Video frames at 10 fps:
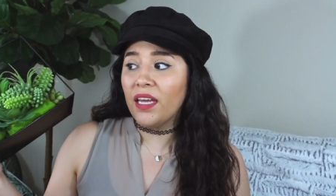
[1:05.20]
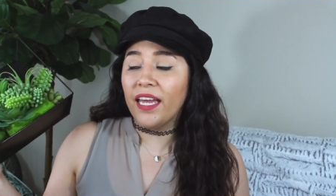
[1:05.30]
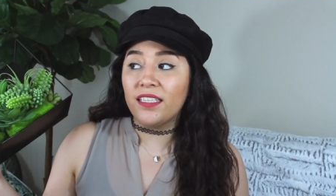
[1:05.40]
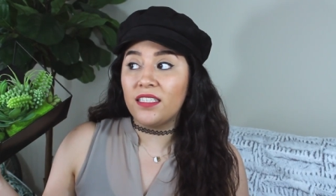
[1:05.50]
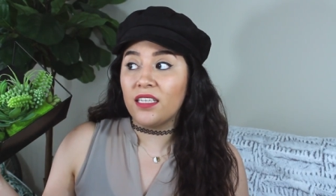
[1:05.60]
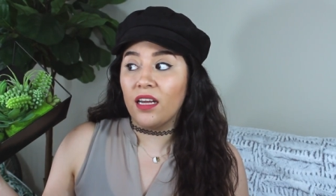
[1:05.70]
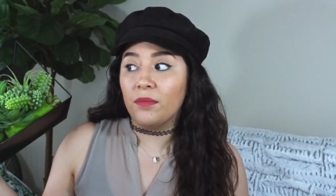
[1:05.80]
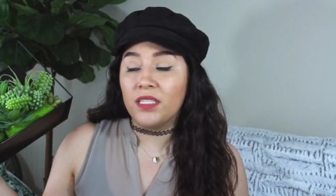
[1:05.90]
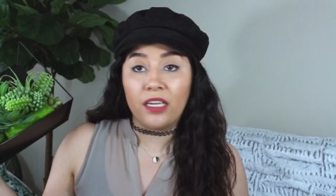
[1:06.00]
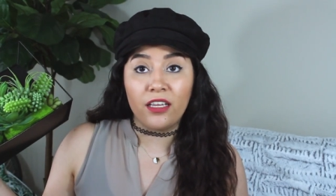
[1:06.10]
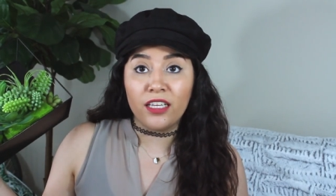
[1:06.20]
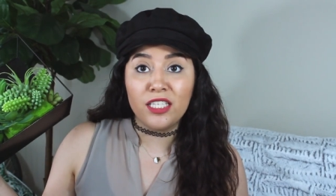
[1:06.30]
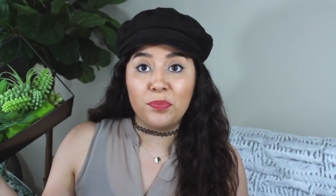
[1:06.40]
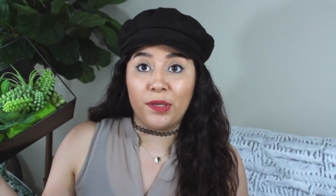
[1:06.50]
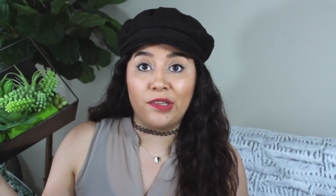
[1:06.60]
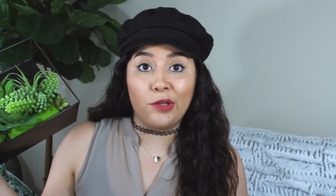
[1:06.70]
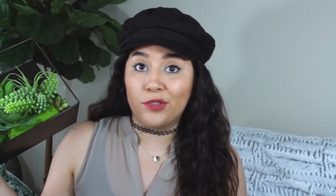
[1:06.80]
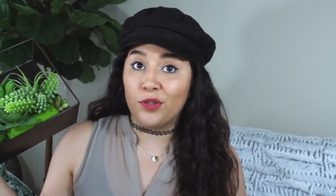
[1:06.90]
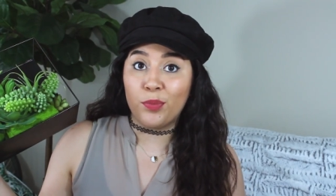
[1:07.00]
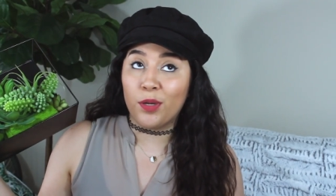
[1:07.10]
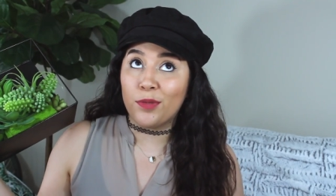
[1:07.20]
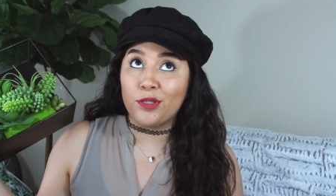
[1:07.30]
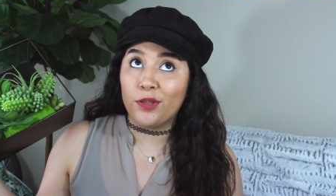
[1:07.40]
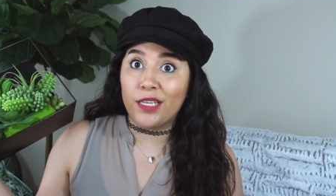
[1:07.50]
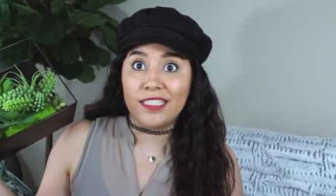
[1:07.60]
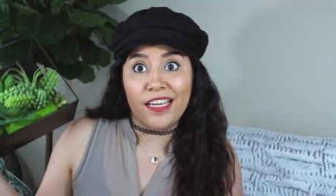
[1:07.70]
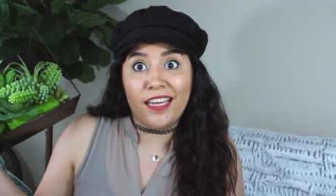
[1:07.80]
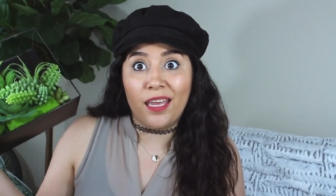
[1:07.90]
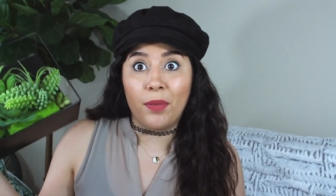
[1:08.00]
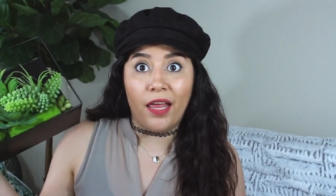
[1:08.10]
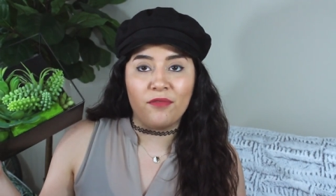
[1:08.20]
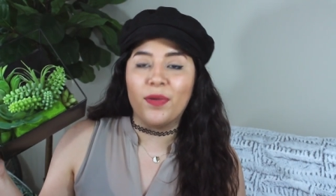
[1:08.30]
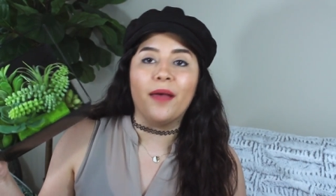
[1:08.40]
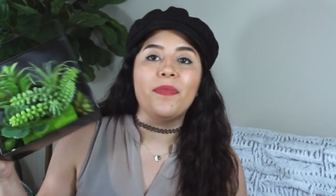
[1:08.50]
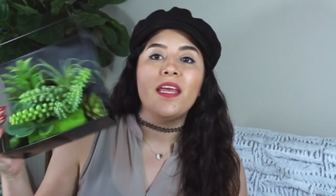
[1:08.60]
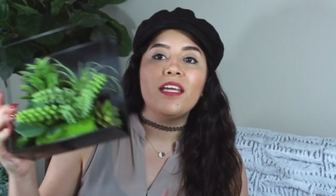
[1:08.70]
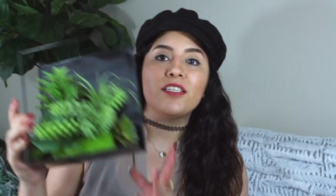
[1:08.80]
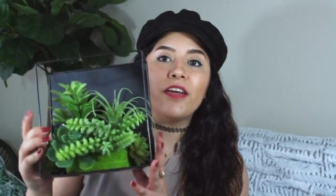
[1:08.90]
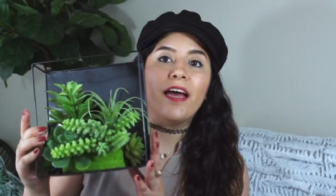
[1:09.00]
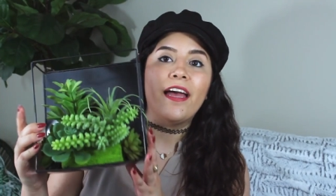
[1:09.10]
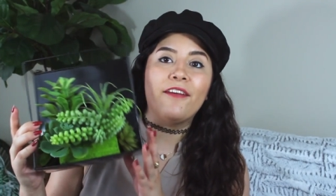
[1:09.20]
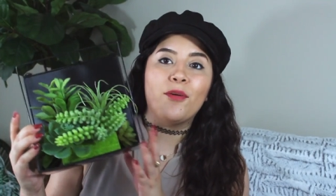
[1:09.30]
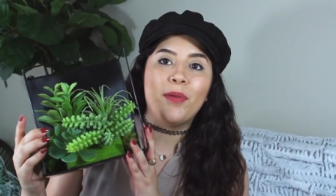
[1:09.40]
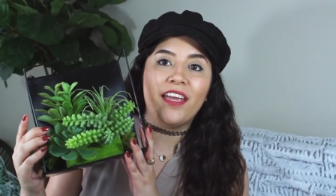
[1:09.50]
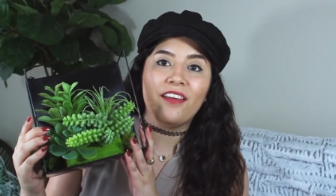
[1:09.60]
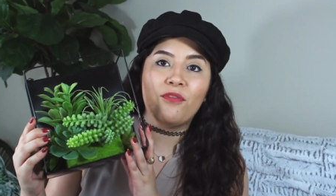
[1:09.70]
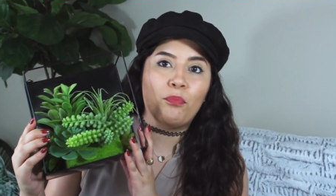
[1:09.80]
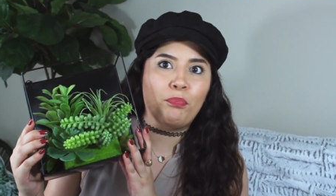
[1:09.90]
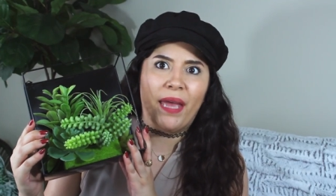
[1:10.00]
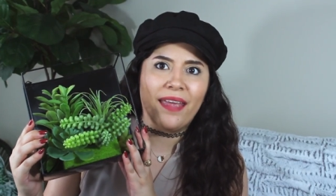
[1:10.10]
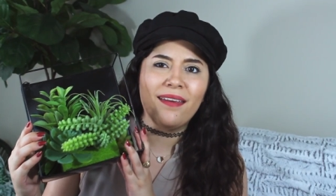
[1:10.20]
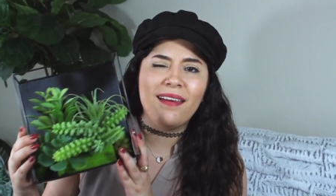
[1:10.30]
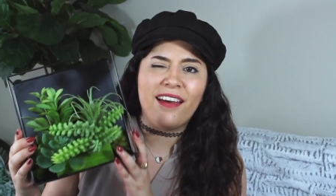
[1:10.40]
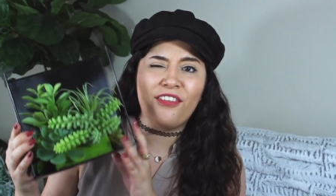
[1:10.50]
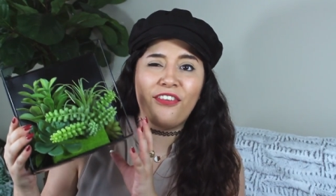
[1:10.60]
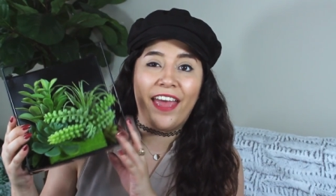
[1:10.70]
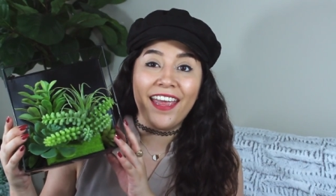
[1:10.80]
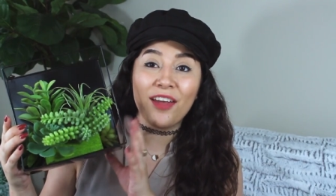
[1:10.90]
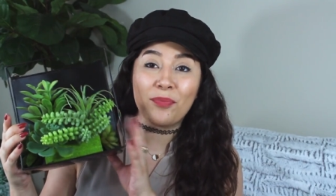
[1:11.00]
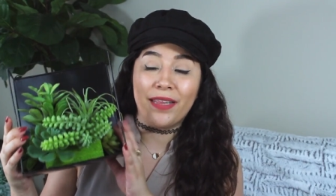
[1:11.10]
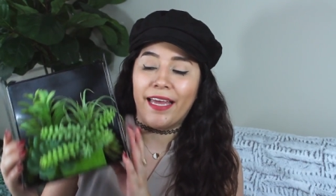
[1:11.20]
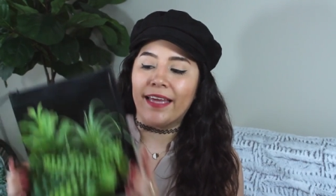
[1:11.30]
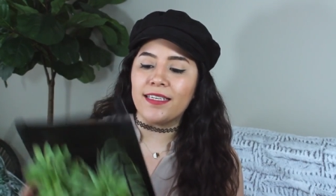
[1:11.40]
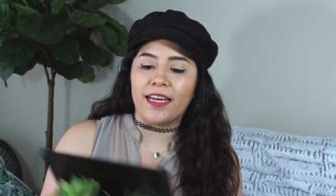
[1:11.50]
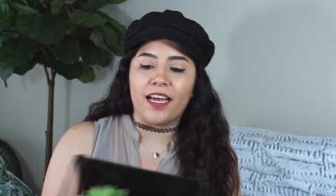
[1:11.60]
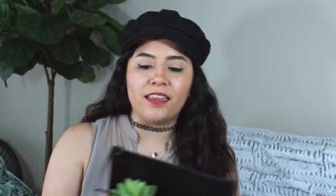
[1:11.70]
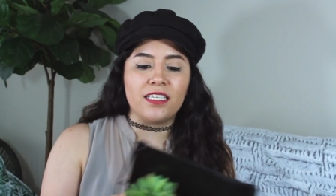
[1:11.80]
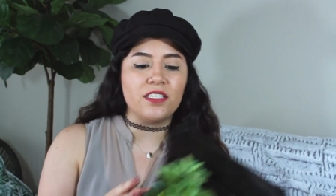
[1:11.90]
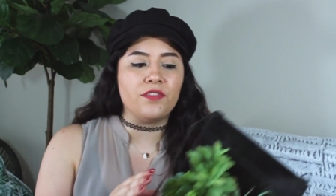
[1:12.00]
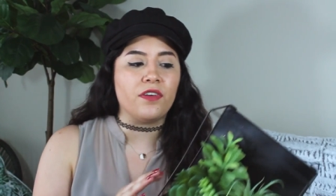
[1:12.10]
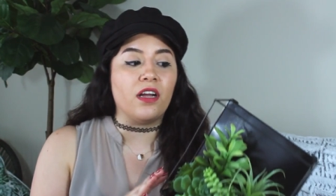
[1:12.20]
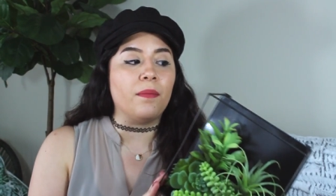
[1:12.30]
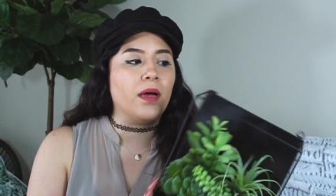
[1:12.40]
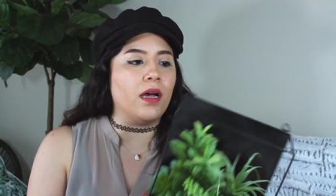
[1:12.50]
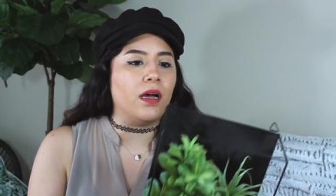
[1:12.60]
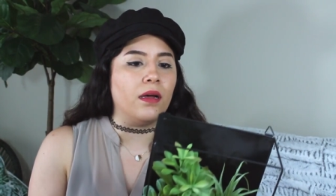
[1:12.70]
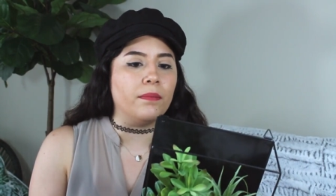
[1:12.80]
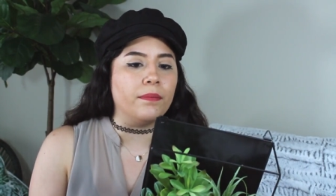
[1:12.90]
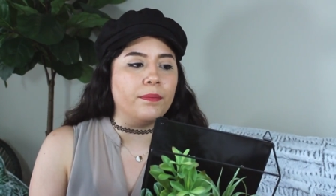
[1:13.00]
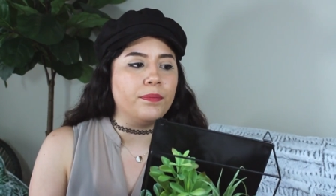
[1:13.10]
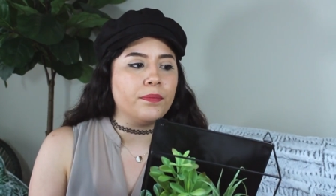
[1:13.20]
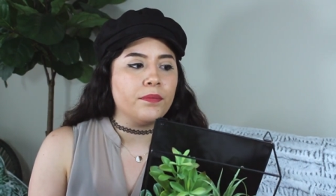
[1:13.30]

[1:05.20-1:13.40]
and some succulents, but those are pretty much the only things I can keep alive. But, so yeah, have a fake, fake, a fake plant, and I got this from, um,